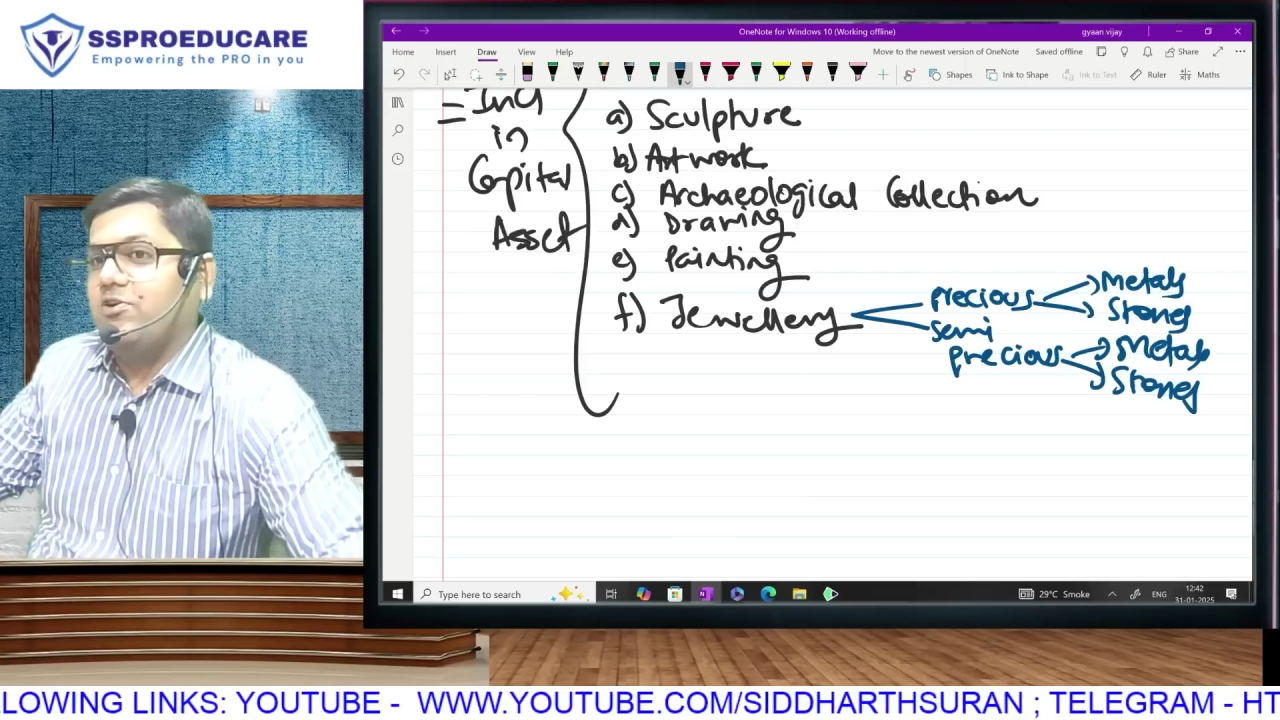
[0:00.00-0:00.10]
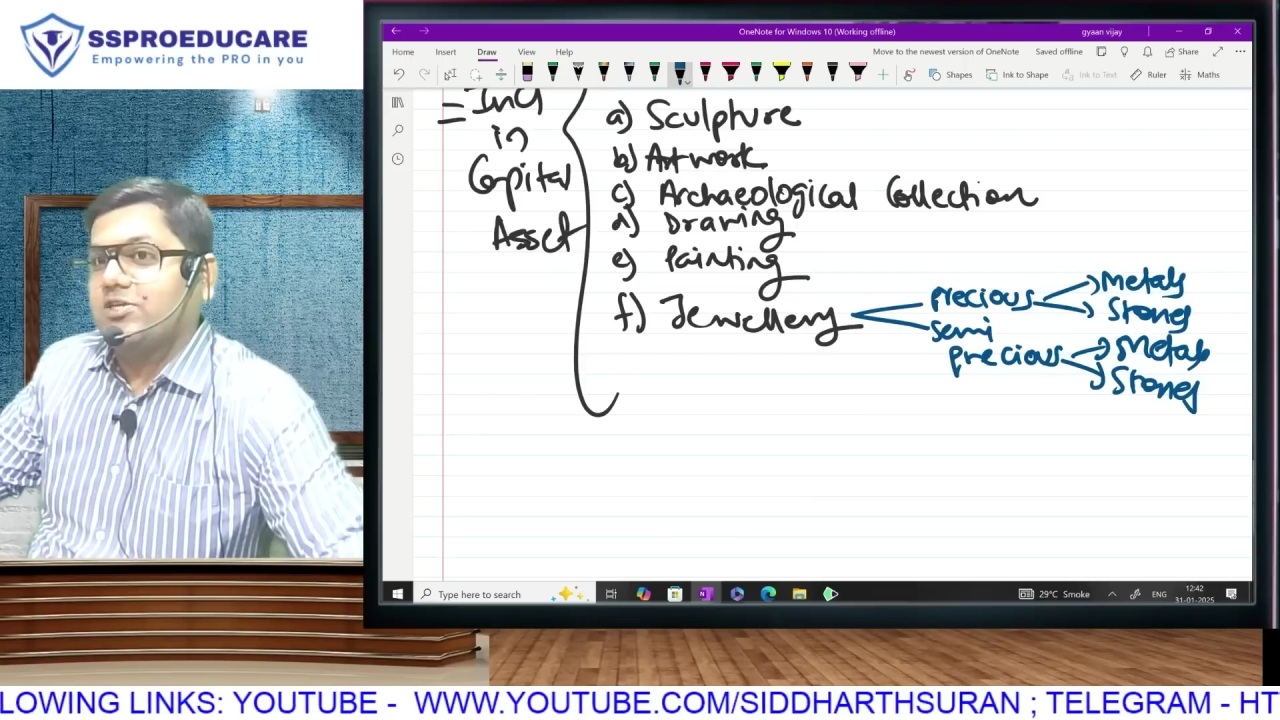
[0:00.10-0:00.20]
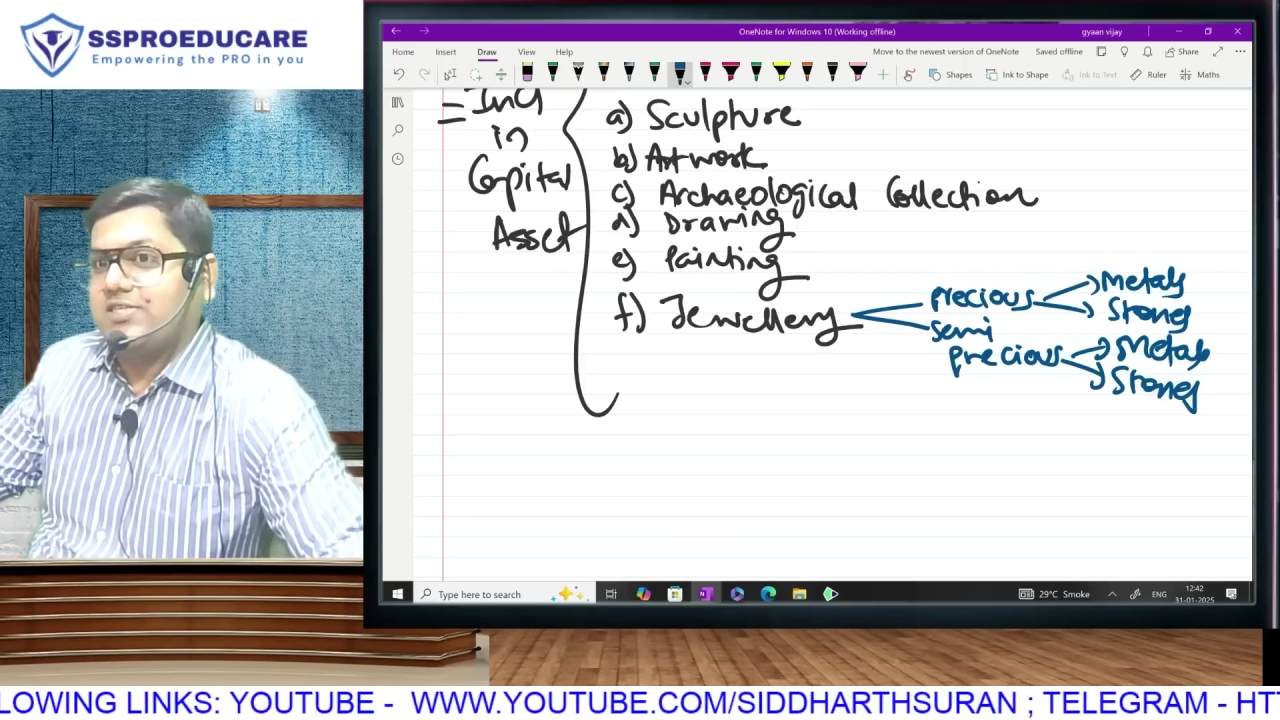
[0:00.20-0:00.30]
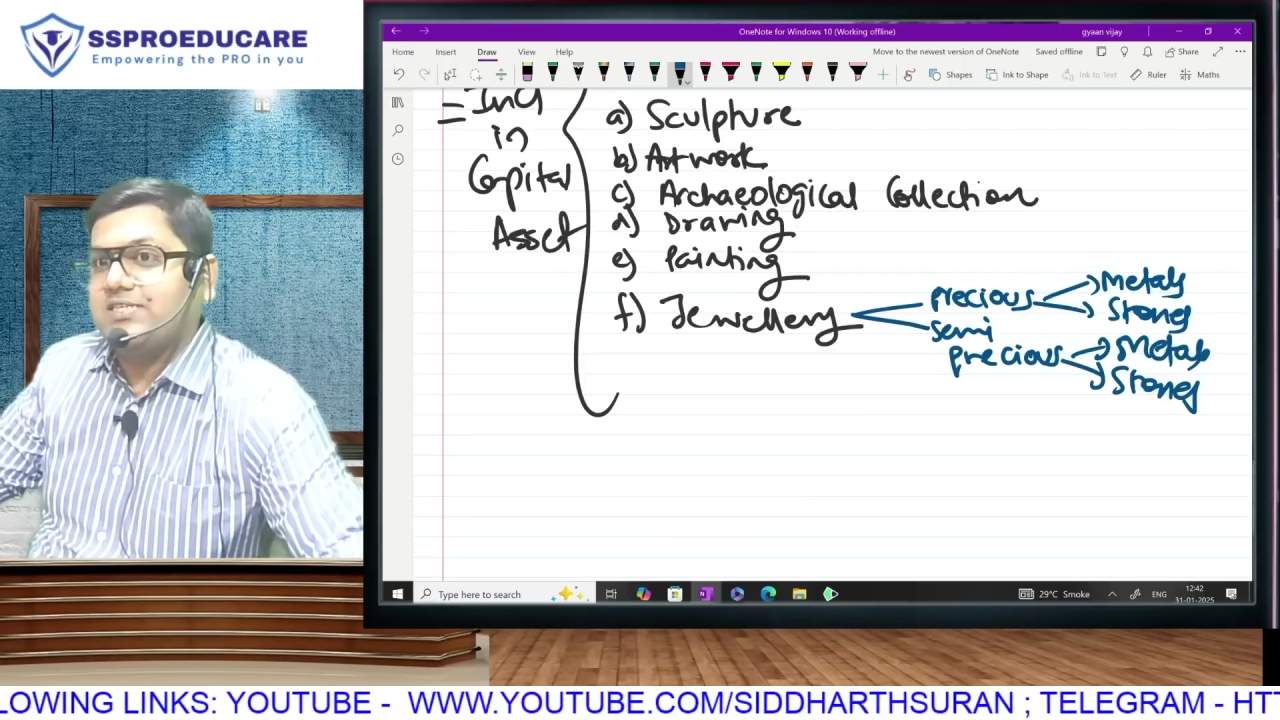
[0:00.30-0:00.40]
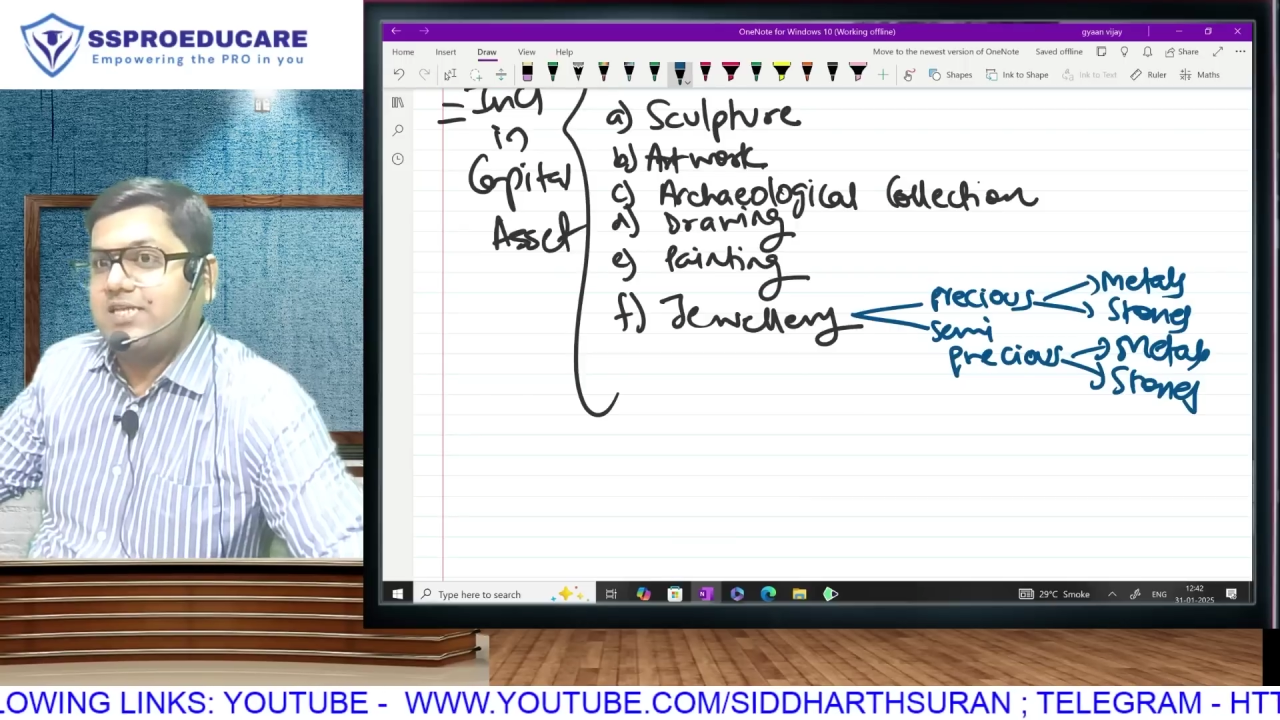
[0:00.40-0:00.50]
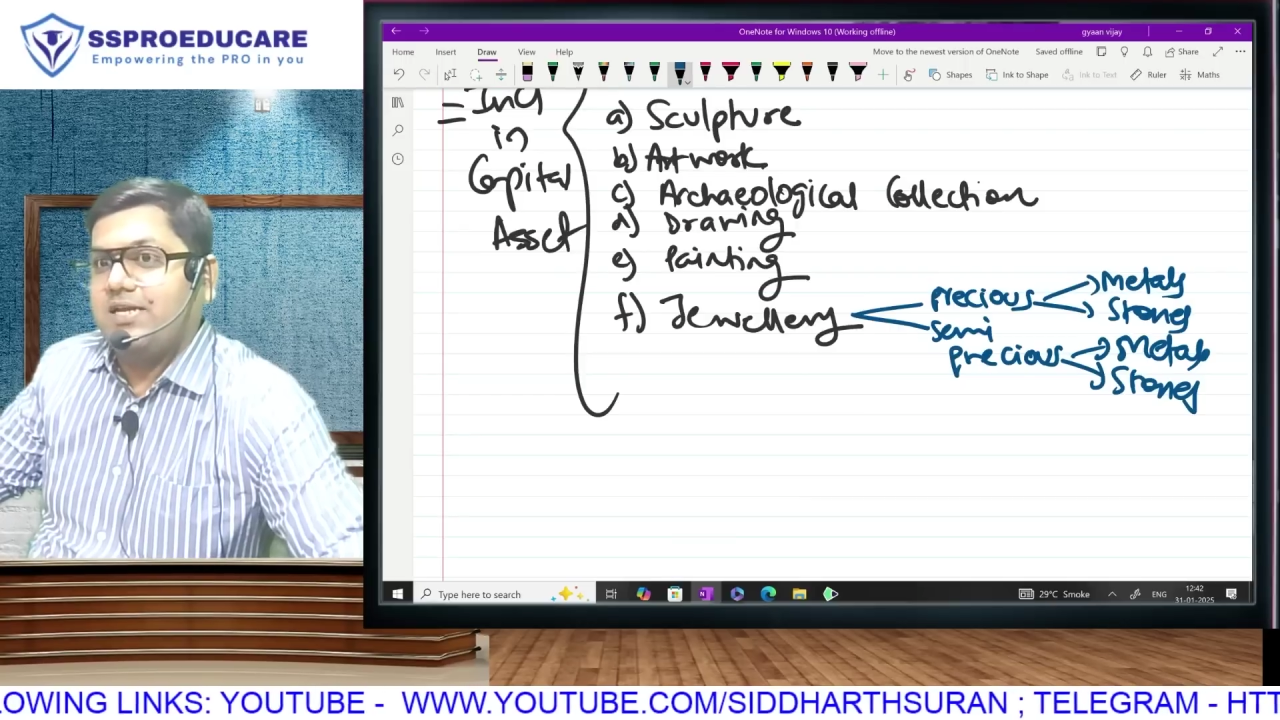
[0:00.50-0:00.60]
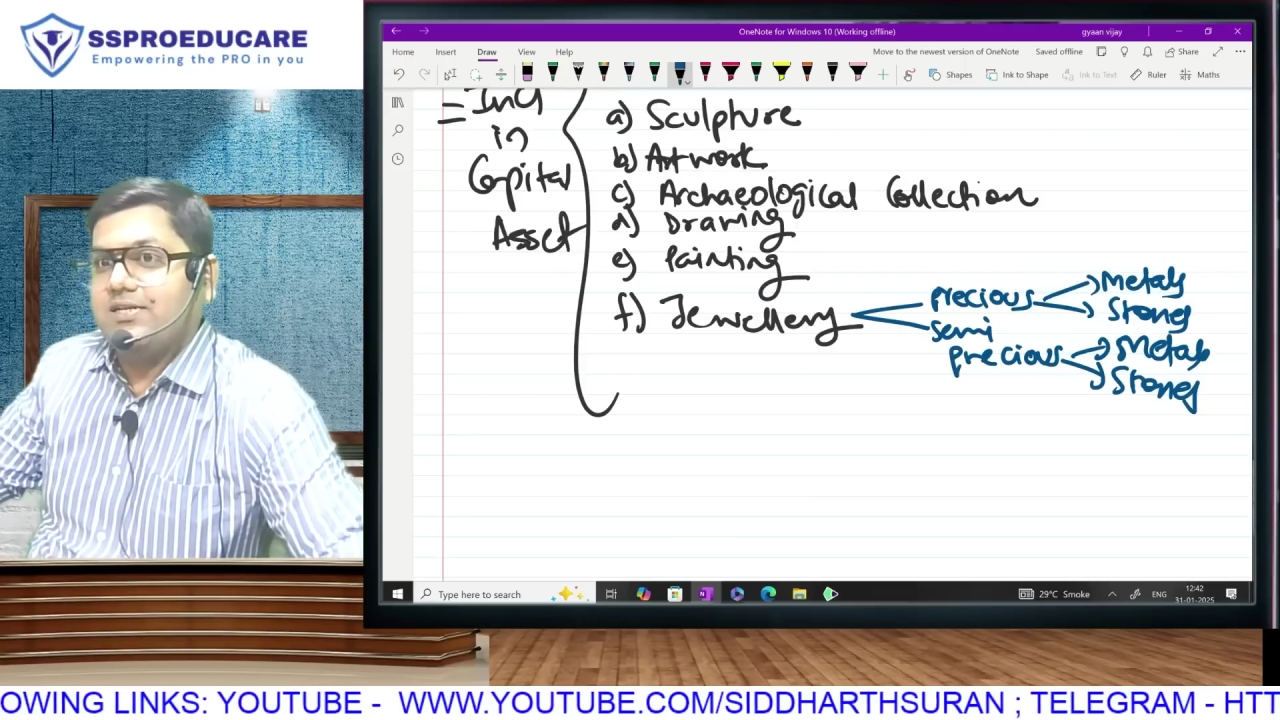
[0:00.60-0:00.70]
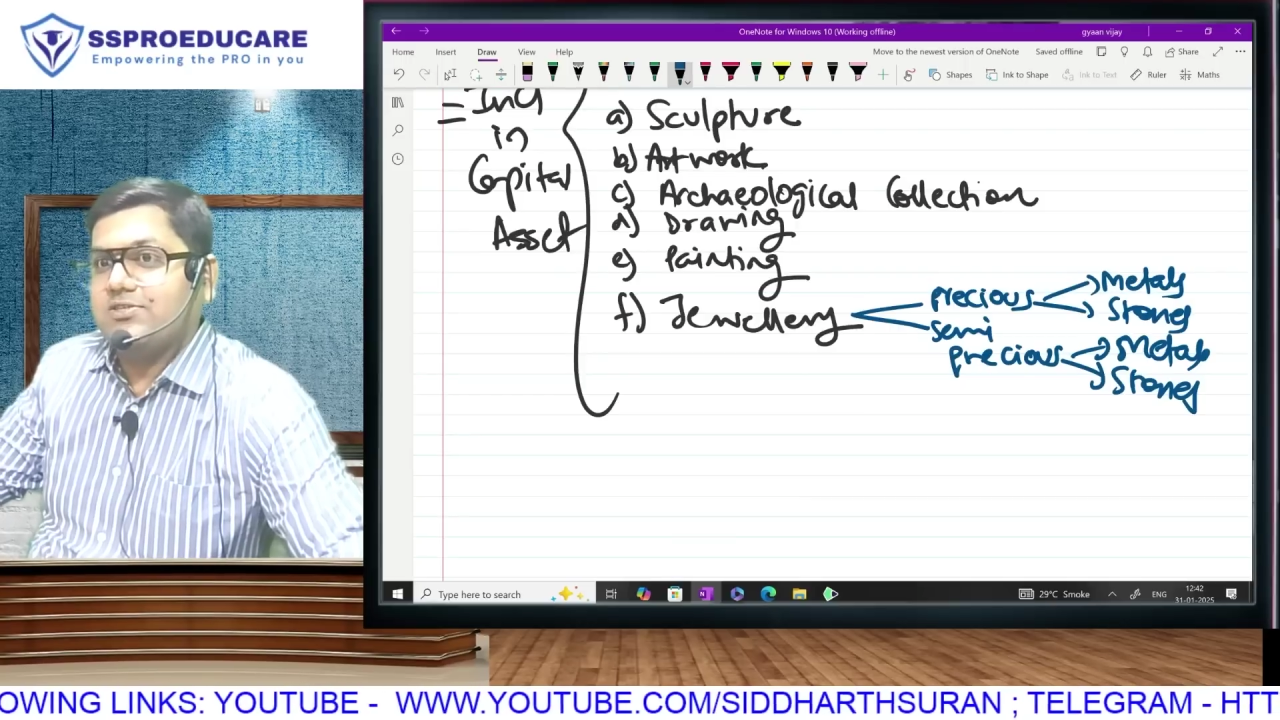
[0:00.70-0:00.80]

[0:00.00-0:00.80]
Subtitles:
or 16,